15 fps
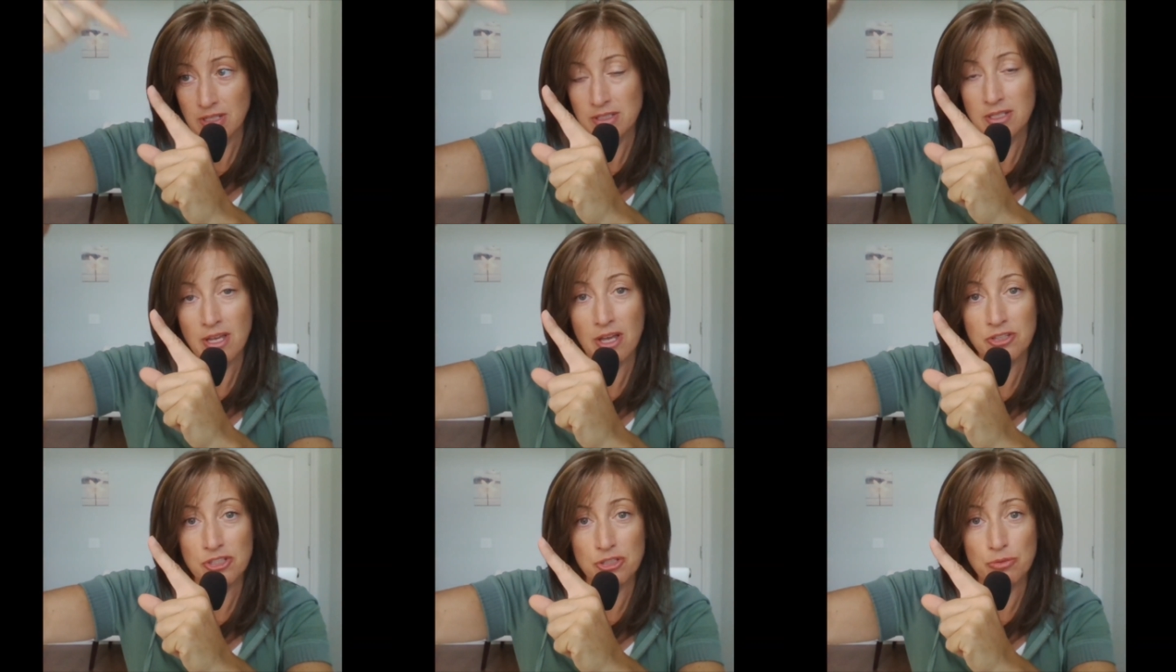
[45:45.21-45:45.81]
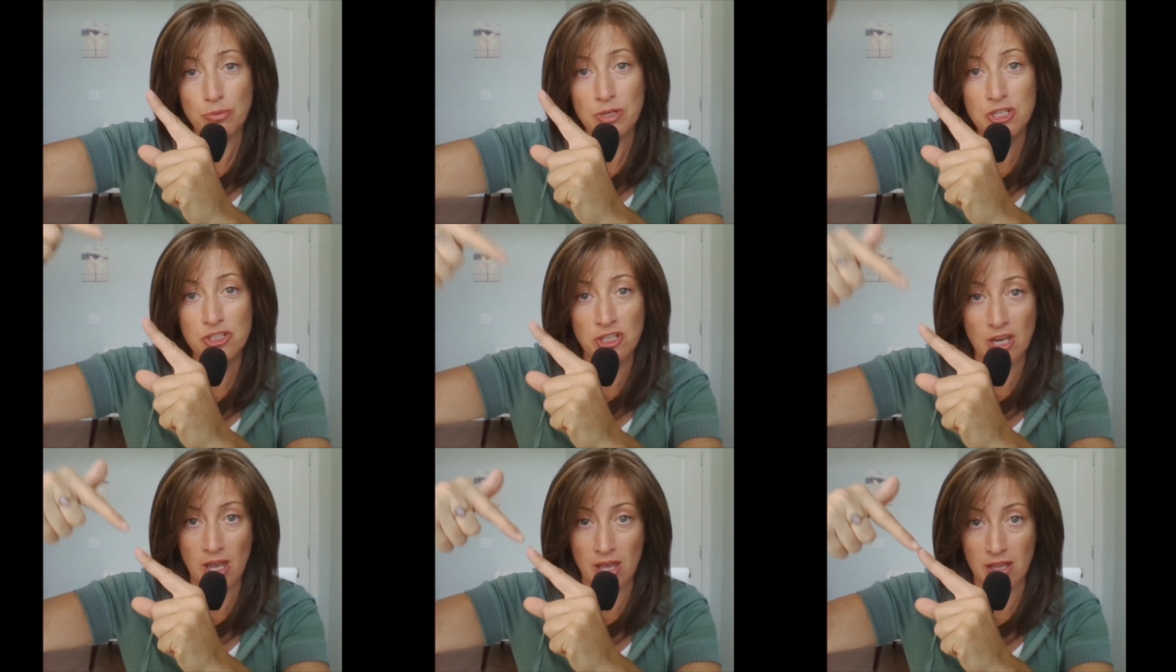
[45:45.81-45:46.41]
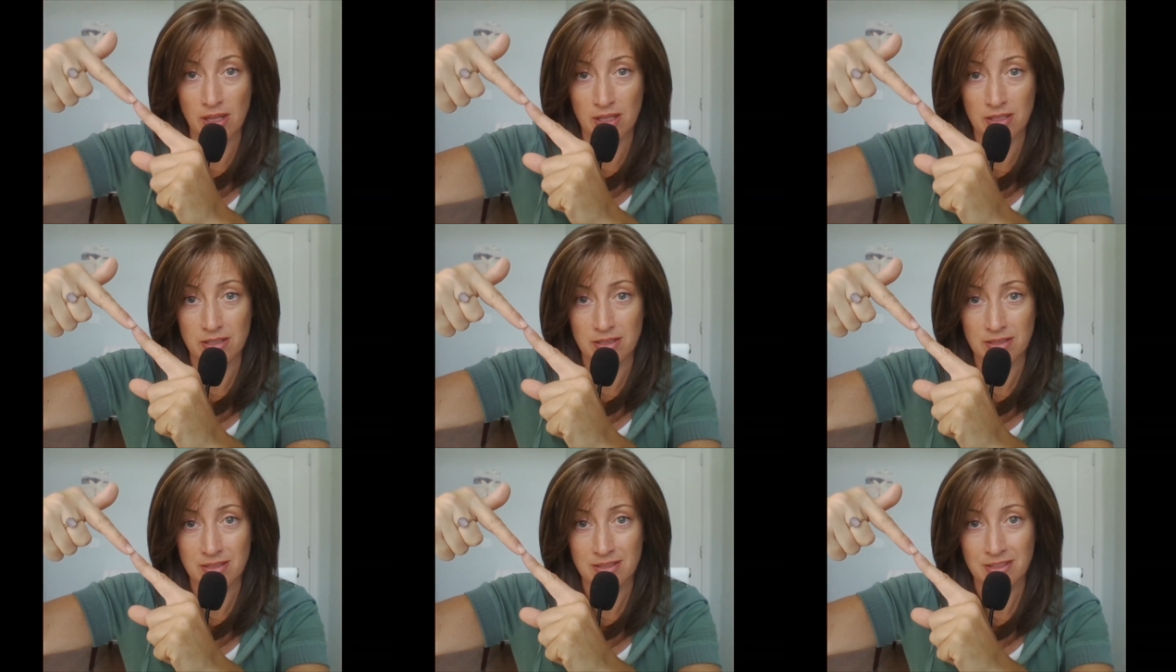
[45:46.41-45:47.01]
Touch we shall,
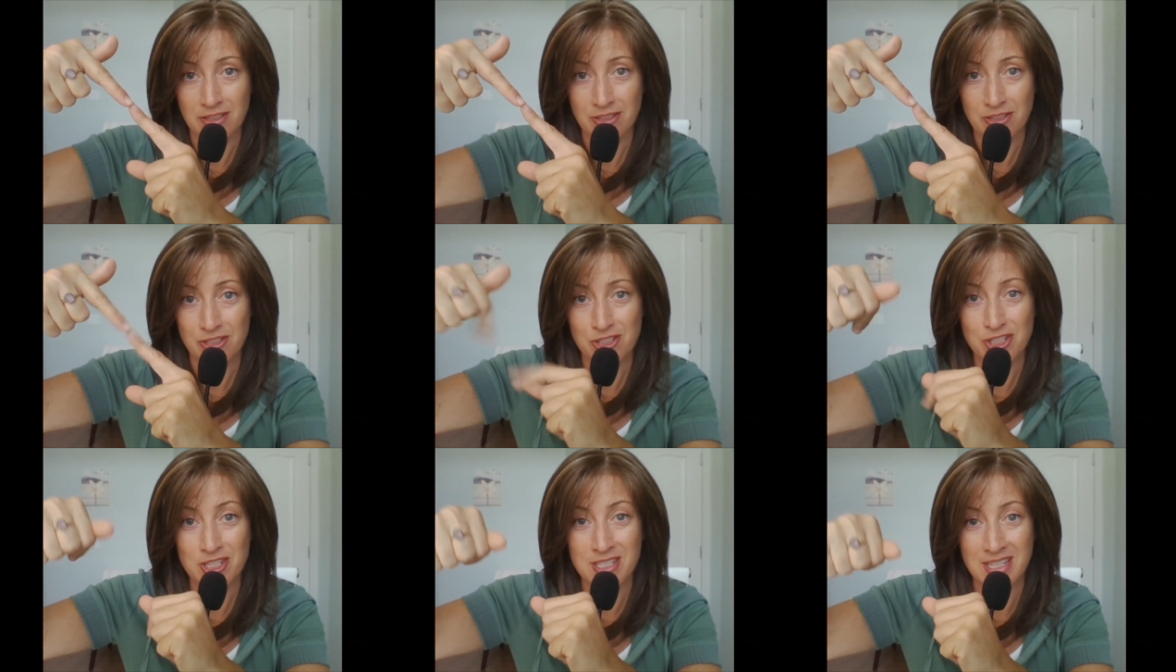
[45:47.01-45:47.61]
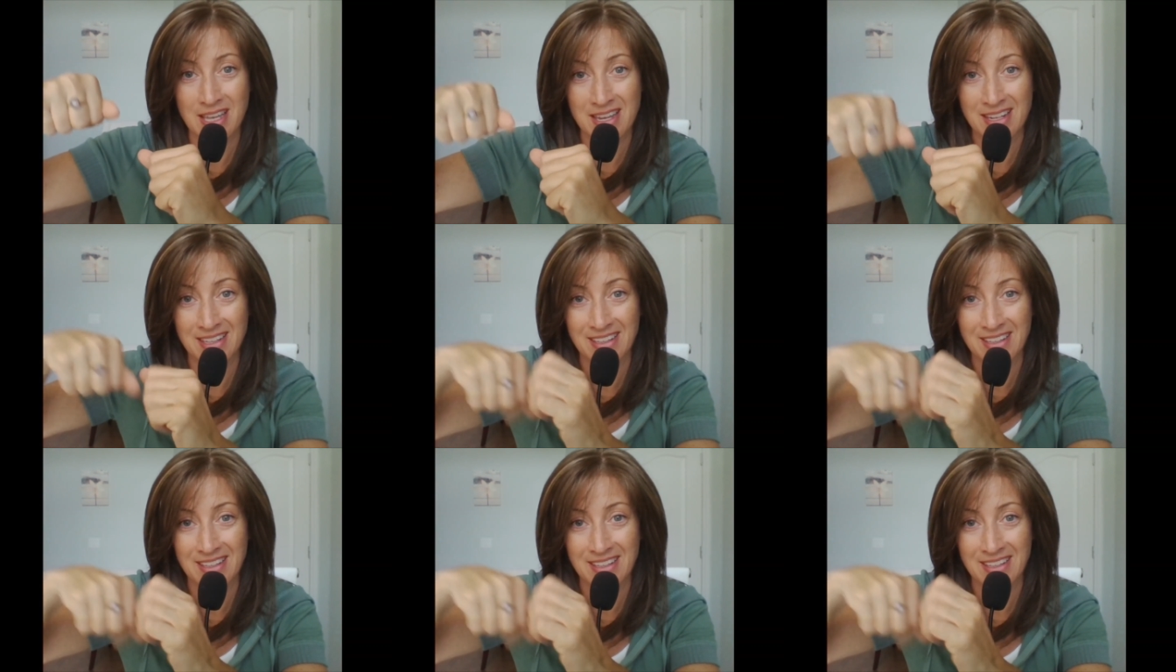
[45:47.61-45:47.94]
she said.